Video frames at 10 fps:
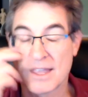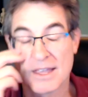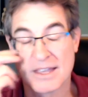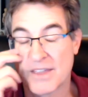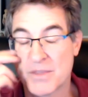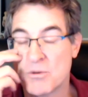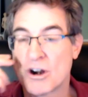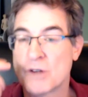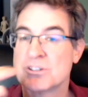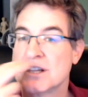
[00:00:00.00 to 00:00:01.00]
And the more I
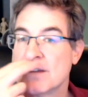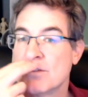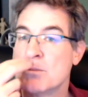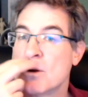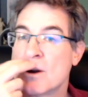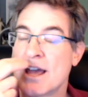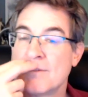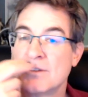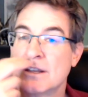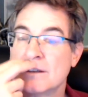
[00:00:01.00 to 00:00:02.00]
receive, the more I have
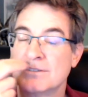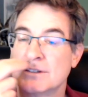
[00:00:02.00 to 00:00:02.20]
to give.